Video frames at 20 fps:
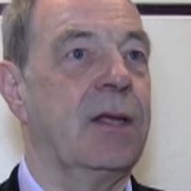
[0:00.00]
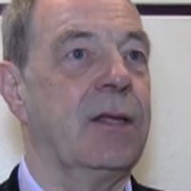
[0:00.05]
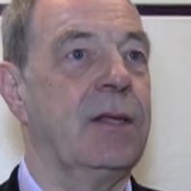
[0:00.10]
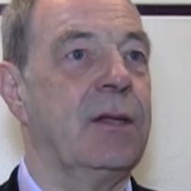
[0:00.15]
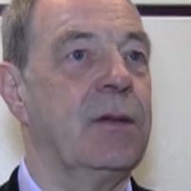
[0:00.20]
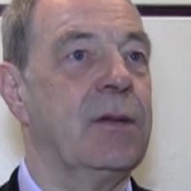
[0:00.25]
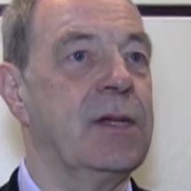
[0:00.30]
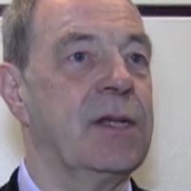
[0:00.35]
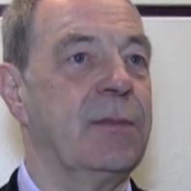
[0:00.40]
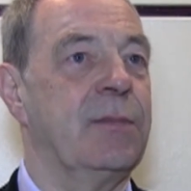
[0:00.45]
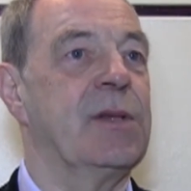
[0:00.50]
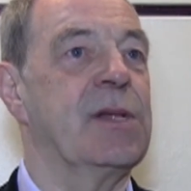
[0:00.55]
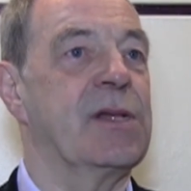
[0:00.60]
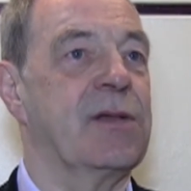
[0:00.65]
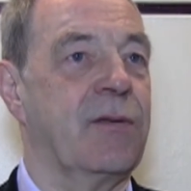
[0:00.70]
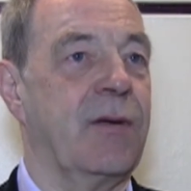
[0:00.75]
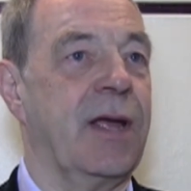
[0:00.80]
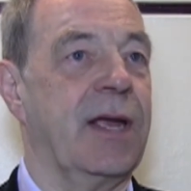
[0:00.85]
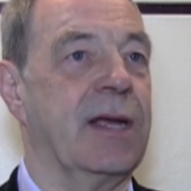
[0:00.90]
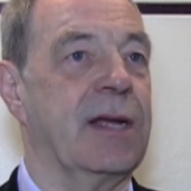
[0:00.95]
use them as
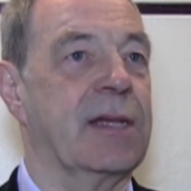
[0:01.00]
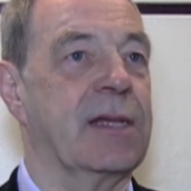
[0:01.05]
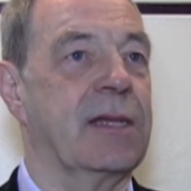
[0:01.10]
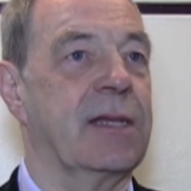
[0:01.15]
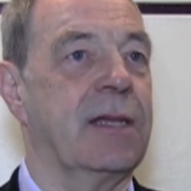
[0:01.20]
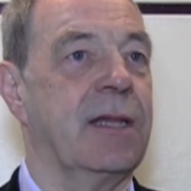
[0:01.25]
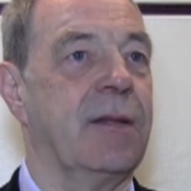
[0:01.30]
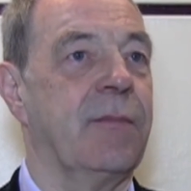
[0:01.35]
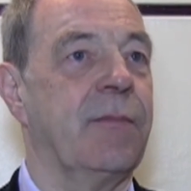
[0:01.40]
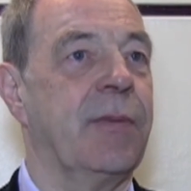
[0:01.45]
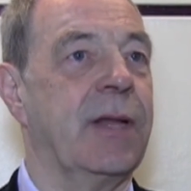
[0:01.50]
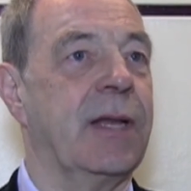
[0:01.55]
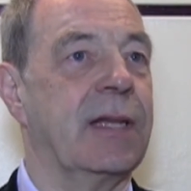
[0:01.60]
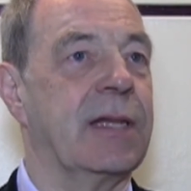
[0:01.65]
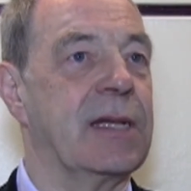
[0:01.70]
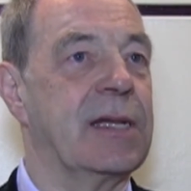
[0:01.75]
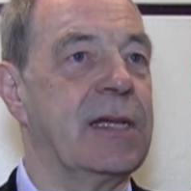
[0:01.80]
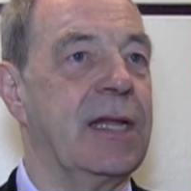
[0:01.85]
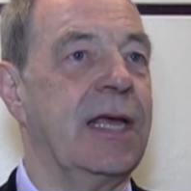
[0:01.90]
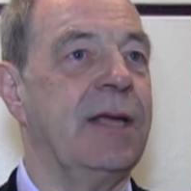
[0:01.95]
strengths, but
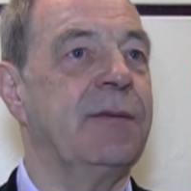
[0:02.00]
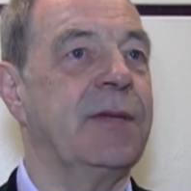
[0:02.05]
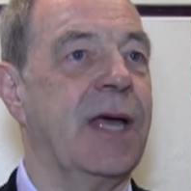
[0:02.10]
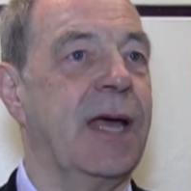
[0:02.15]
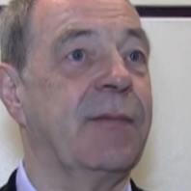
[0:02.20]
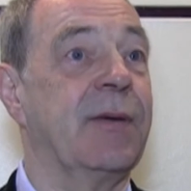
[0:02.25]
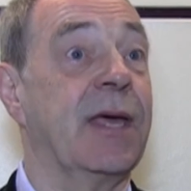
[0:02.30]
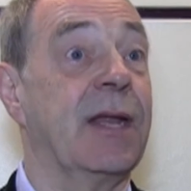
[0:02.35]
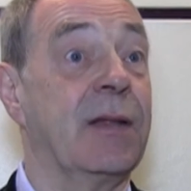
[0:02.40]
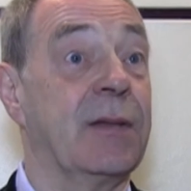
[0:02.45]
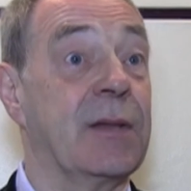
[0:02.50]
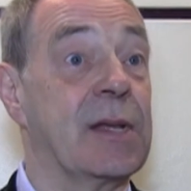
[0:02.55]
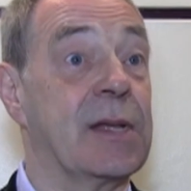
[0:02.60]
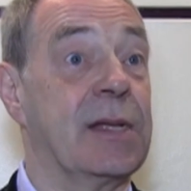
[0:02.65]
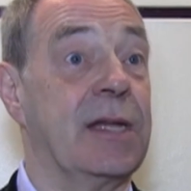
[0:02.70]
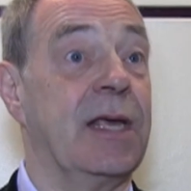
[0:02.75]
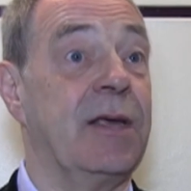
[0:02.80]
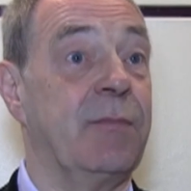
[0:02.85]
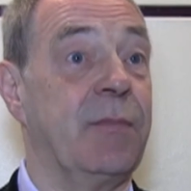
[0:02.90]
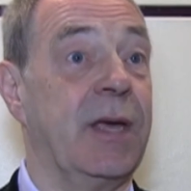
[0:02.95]
at the same time get on the
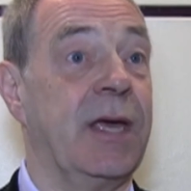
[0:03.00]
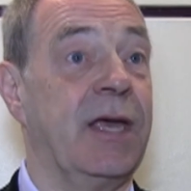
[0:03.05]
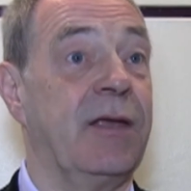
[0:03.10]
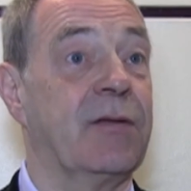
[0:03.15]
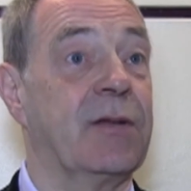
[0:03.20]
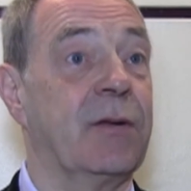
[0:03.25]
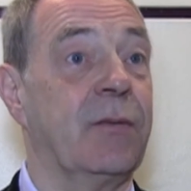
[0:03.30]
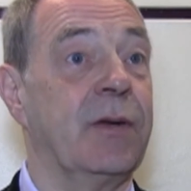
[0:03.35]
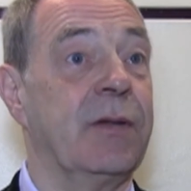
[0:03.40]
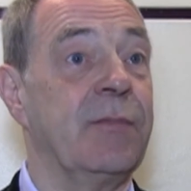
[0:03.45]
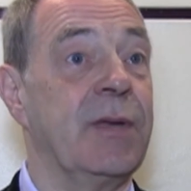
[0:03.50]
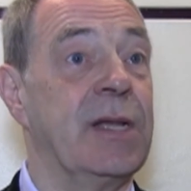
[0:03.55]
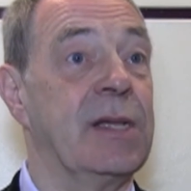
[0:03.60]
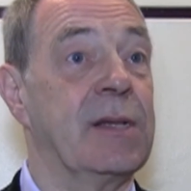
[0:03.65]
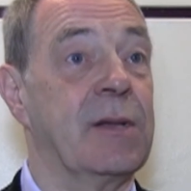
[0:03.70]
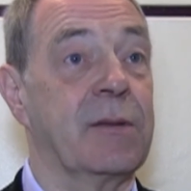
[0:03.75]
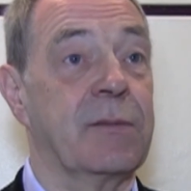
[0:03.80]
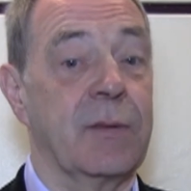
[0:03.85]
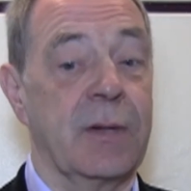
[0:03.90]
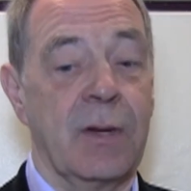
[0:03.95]
same page. So what it
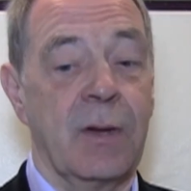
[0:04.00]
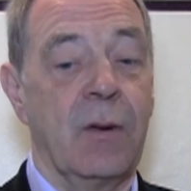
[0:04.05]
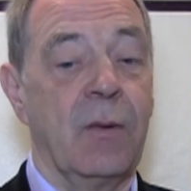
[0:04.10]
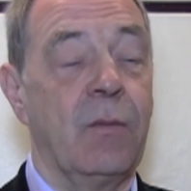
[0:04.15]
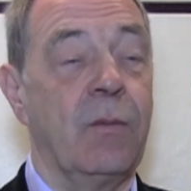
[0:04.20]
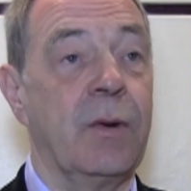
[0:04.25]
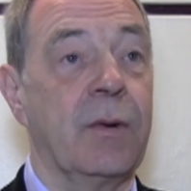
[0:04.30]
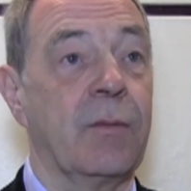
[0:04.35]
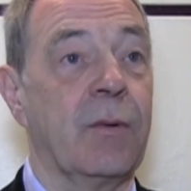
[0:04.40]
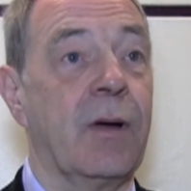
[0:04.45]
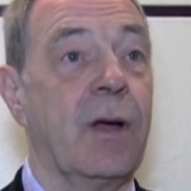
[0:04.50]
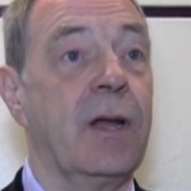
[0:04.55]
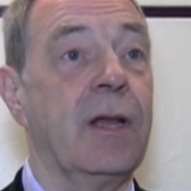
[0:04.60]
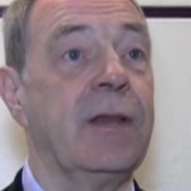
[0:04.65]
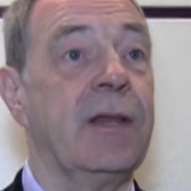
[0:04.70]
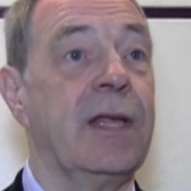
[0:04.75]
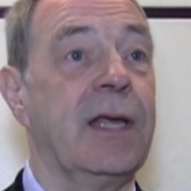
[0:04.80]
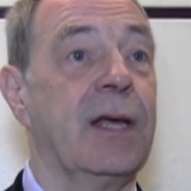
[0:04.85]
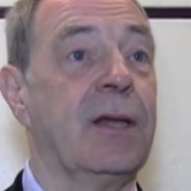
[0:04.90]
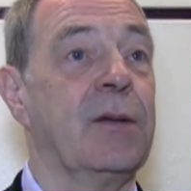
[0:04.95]
means is, when we're all
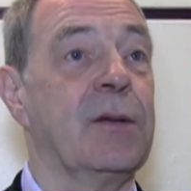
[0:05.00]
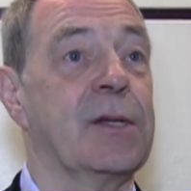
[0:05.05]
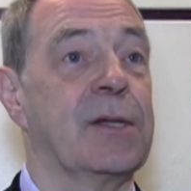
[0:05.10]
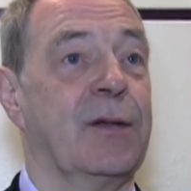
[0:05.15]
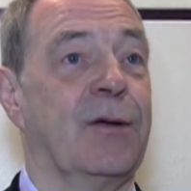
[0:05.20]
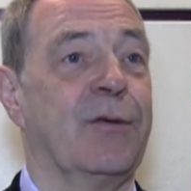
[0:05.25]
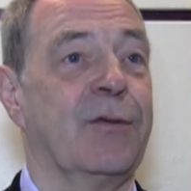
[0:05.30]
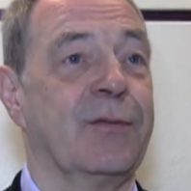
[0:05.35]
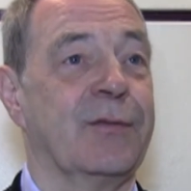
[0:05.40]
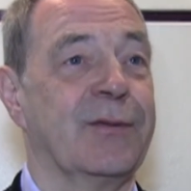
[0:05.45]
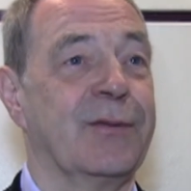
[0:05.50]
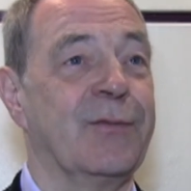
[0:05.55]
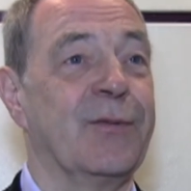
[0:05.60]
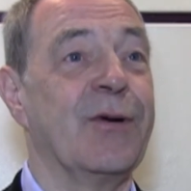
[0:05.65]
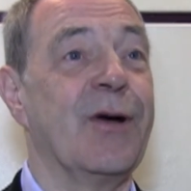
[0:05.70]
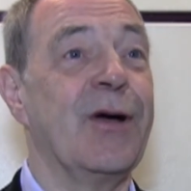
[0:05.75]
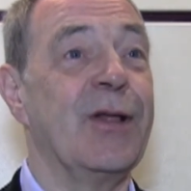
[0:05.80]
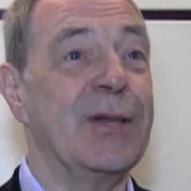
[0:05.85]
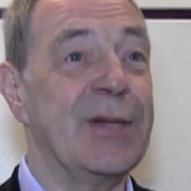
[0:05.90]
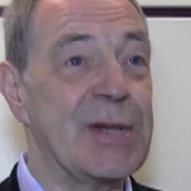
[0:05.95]
in the yellow zone,
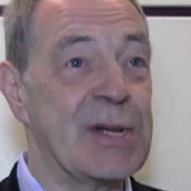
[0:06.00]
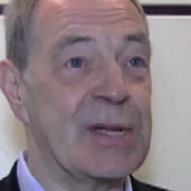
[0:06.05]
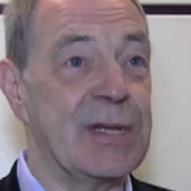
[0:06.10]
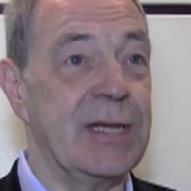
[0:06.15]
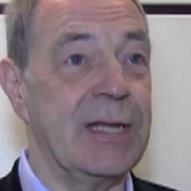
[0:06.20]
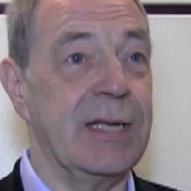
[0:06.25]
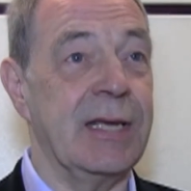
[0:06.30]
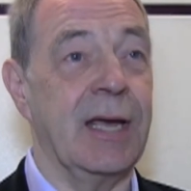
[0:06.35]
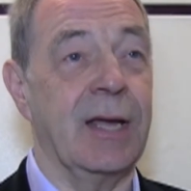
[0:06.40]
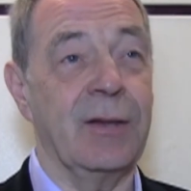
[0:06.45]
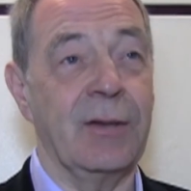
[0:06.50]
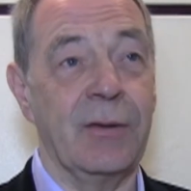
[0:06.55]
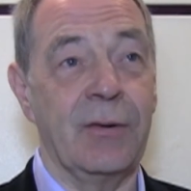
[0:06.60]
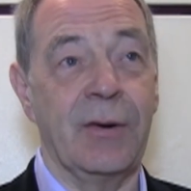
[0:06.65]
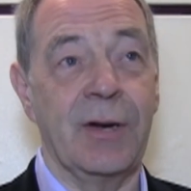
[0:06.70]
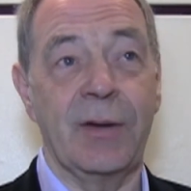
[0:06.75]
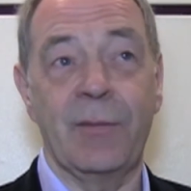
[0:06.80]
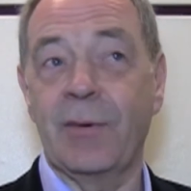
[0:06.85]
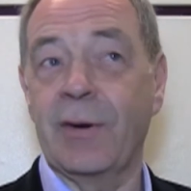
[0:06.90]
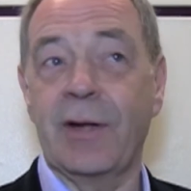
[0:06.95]
we're all listening and
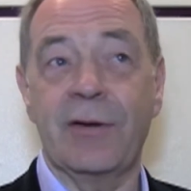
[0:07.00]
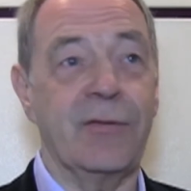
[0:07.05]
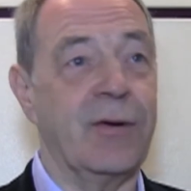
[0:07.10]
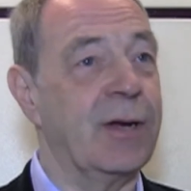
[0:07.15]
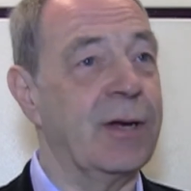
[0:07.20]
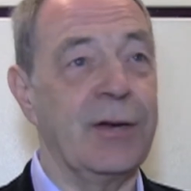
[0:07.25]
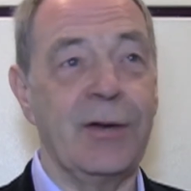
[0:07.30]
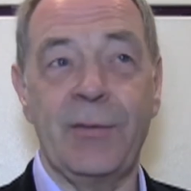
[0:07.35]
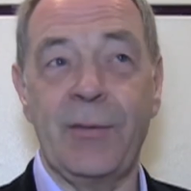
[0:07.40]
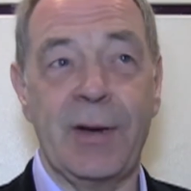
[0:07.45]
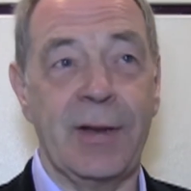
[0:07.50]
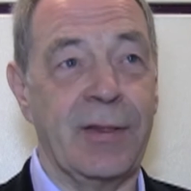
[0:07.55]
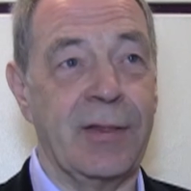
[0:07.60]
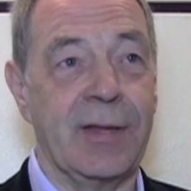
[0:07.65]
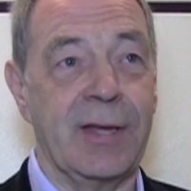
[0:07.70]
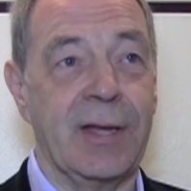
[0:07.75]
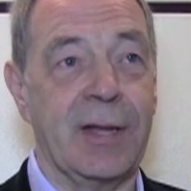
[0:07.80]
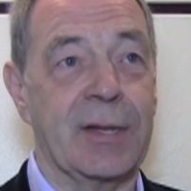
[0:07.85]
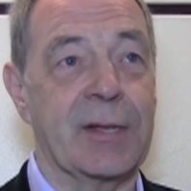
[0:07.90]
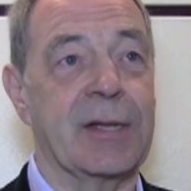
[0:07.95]
learning. We're not trying to do
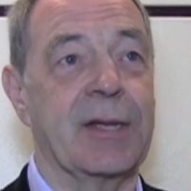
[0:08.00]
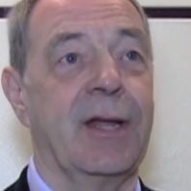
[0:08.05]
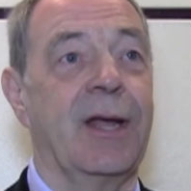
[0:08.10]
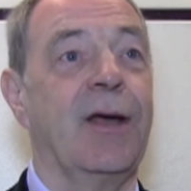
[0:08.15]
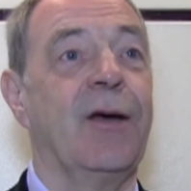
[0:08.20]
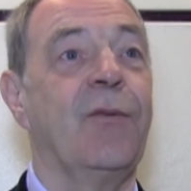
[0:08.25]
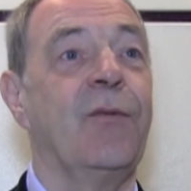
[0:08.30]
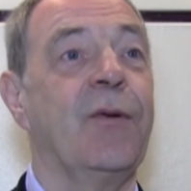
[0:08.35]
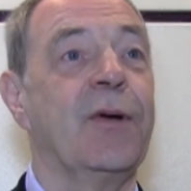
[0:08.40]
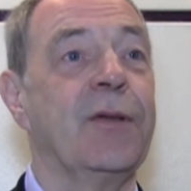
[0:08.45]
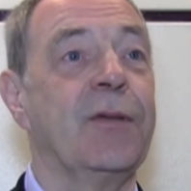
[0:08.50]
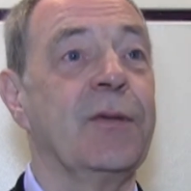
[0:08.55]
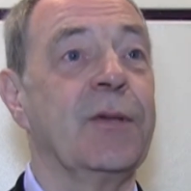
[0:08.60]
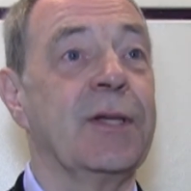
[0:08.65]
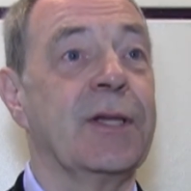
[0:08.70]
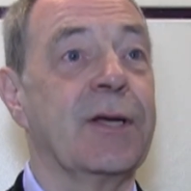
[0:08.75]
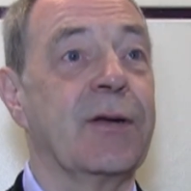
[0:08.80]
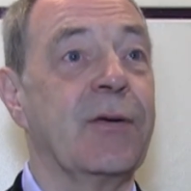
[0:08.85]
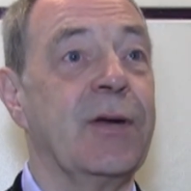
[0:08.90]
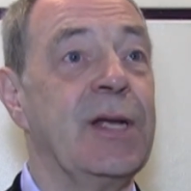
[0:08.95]
anything else. When we're
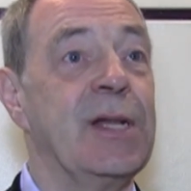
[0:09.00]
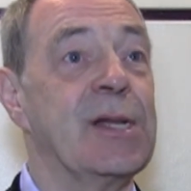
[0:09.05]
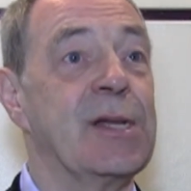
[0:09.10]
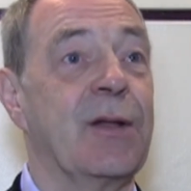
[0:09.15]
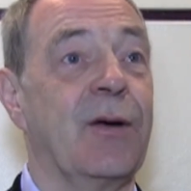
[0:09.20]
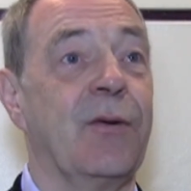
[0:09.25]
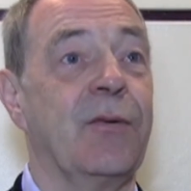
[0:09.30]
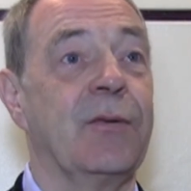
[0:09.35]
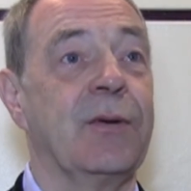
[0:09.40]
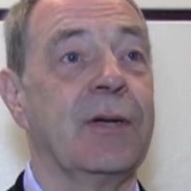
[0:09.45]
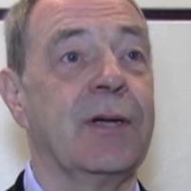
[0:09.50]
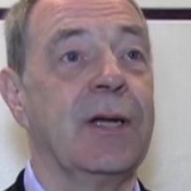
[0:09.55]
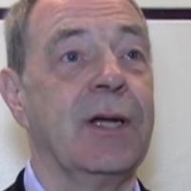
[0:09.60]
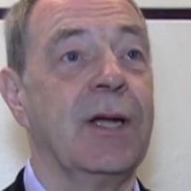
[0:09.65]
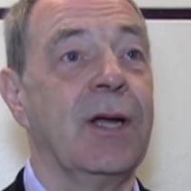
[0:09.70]
in the green zone,